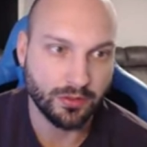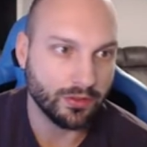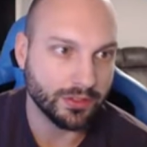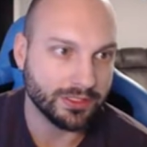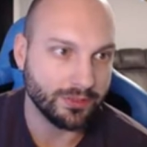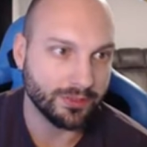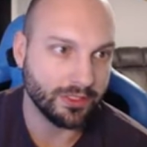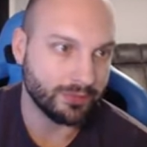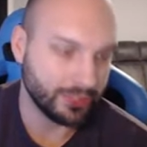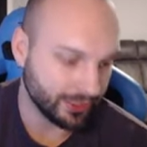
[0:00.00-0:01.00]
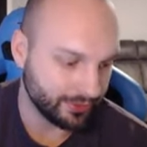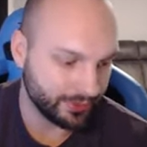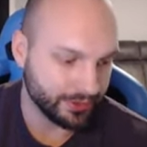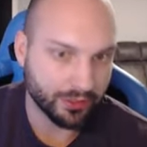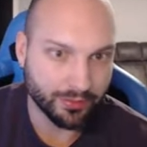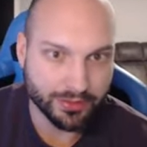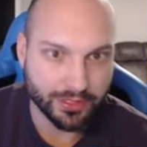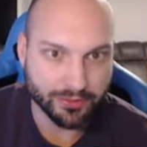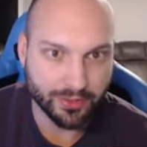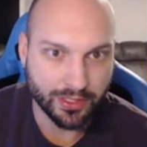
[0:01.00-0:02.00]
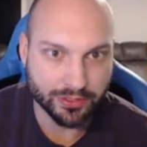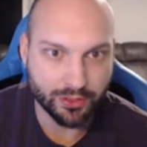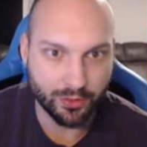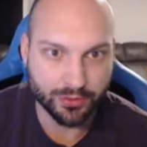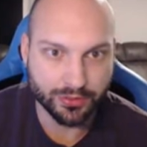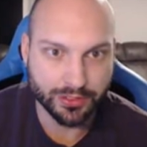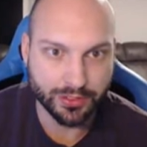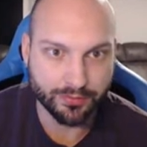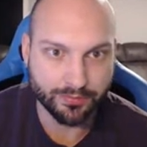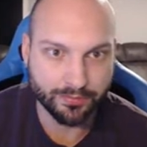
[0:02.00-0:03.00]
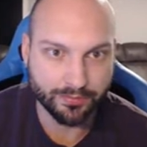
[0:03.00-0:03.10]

Let's see what the objective is on a potential head and shoulders here.